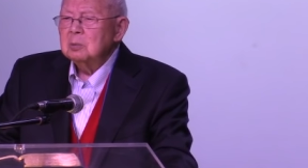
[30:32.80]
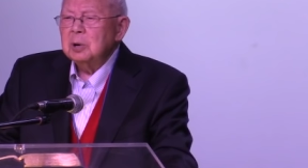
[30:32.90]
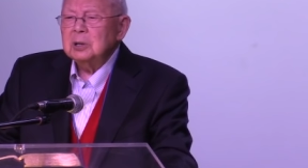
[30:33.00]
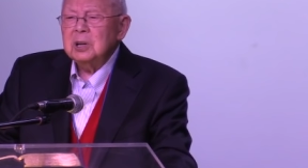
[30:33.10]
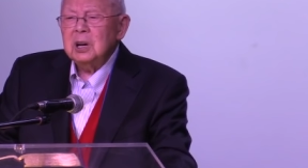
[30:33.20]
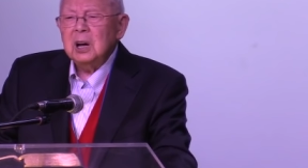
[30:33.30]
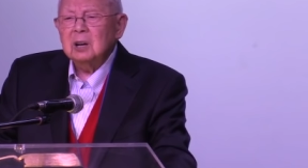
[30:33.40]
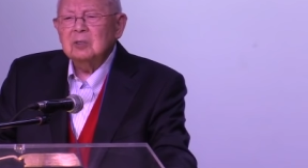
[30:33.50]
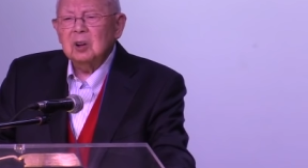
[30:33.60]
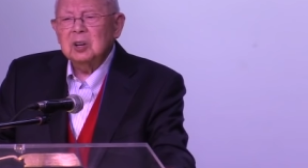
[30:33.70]
but he
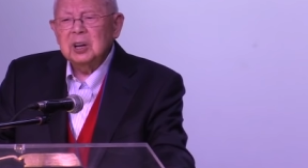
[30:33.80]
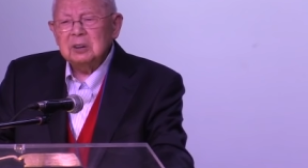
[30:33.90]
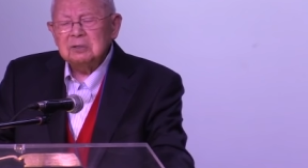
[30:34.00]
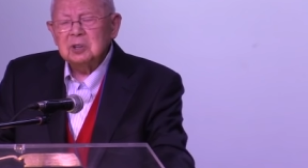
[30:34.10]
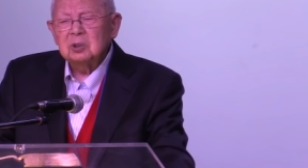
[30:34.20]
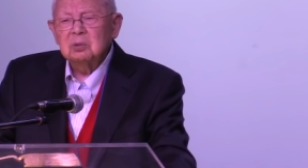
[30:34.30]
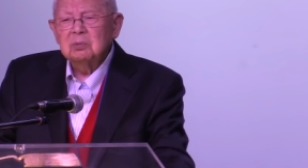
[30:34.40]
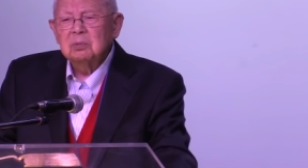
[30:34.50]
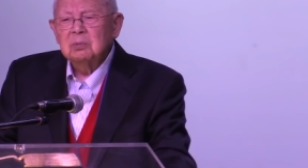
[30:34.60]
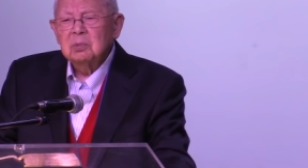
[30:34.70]
had the gift
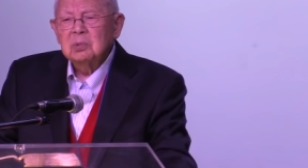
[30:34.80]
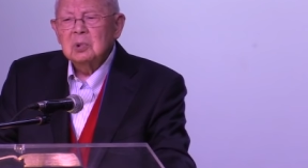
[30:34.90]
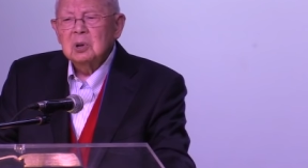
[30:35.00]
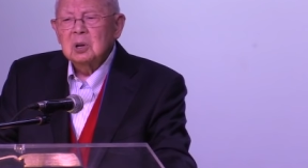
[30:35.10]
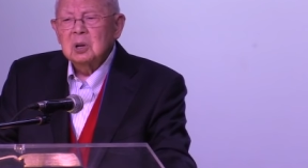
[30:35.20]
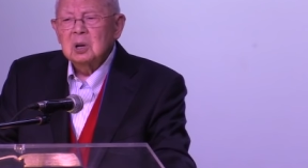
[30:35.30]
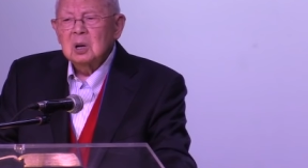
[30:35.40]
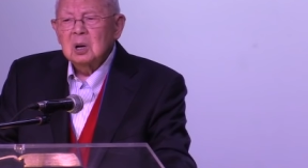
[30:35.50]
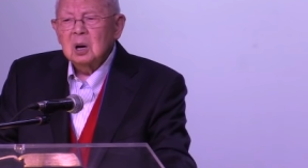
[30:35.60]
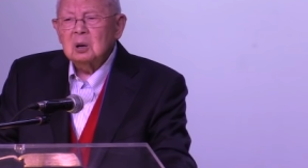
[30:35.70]

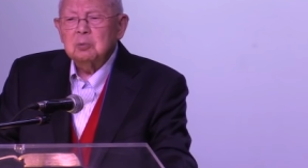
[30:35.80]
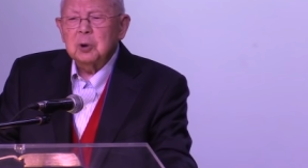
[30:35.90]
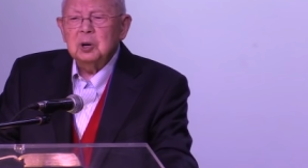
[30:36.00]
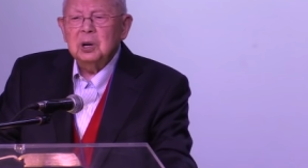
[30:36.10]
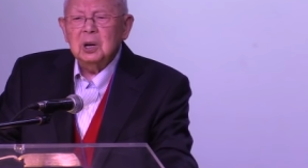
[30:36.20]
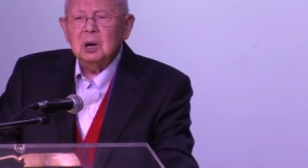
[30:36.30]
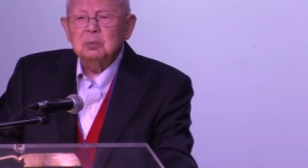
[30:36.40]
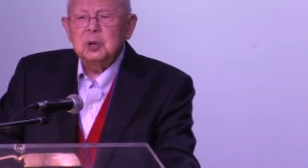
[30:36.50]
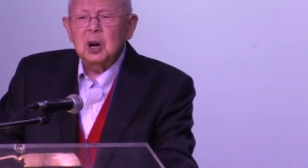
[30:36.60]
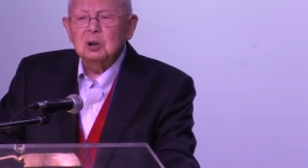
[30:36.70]
of bringing up
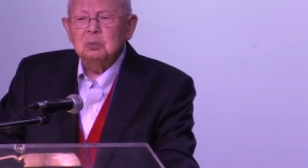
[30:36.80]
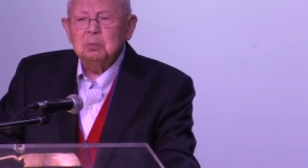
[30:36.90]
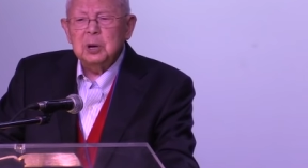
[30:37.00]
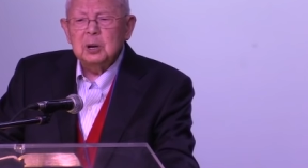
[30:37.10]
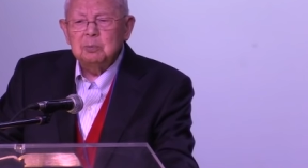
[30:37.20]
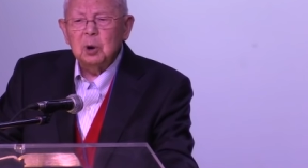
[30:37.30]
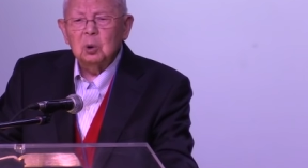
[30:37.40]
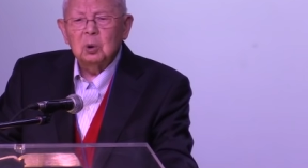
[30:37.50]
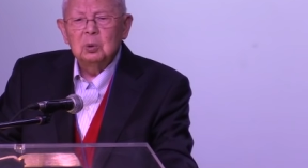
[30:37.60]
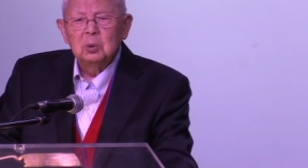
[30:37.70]
young
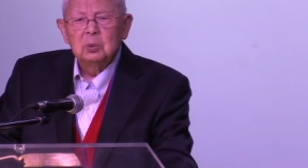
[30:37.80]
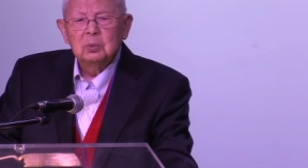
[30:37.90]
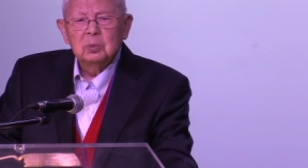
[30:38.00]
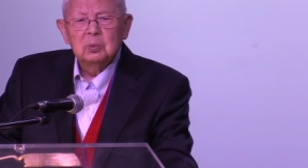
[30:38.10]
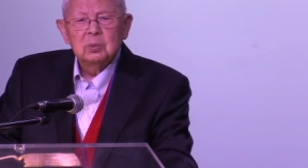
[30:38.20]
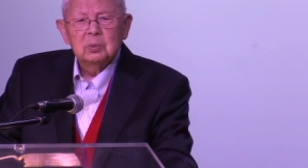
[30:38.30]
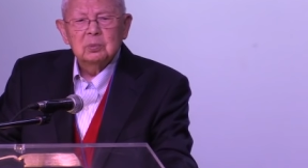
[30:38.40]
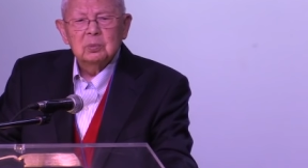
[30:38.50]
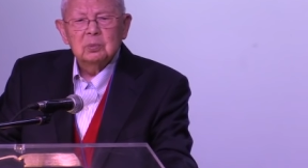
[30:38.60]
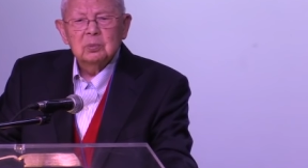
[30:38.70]
people
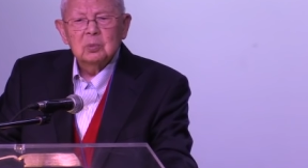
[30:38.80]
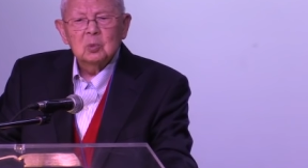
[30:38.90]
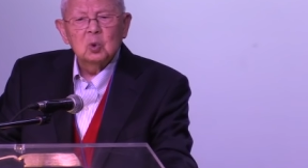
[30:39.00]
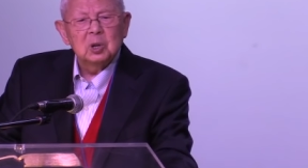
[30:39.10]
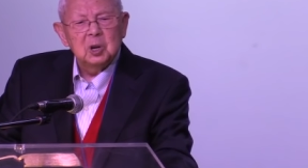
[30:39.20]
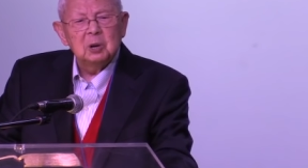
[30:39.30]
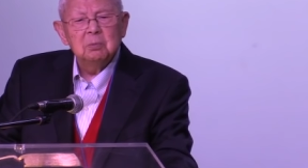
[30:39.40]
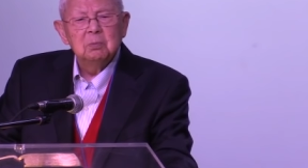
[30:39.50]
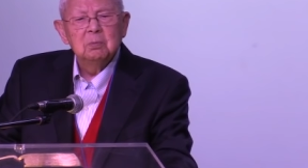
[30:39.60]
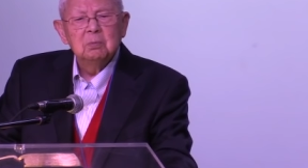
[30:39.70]
with
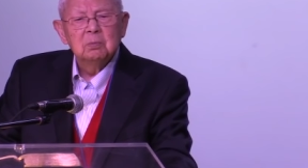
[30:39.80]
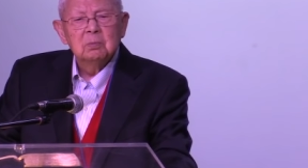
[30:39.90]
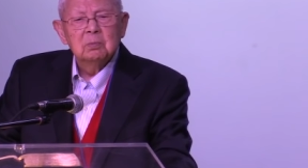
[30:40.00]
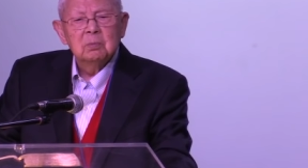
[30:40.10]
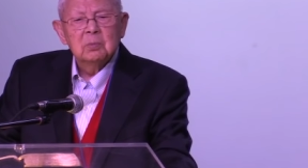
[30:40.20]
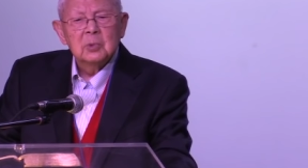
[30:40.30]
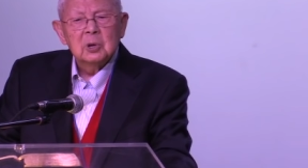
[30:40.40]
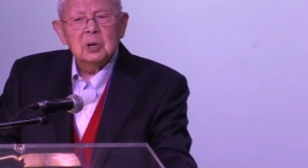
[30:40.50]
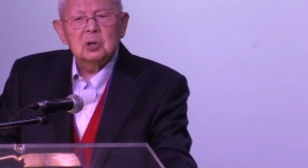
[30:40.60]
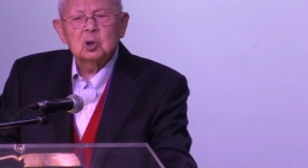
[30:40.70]
him.
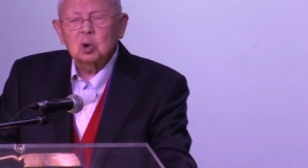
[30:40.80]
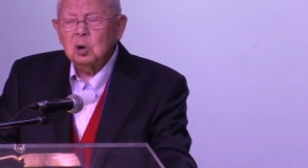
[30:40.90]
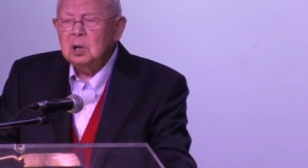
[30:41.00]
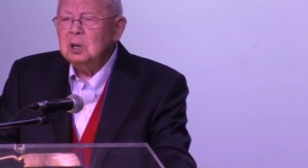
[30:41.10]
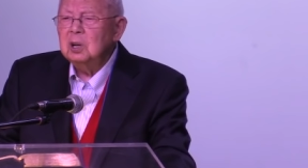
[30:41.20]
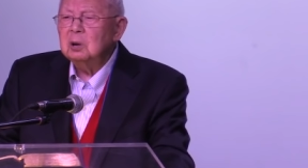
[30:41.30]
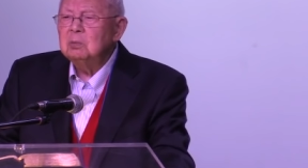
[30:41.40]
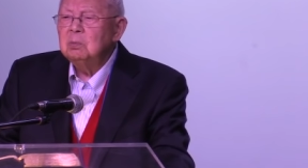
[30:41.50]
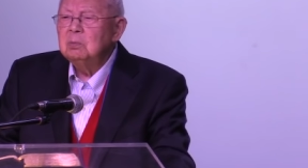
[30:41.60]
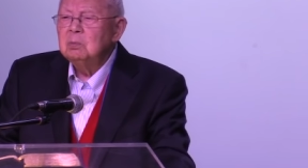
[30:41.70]
He trained them.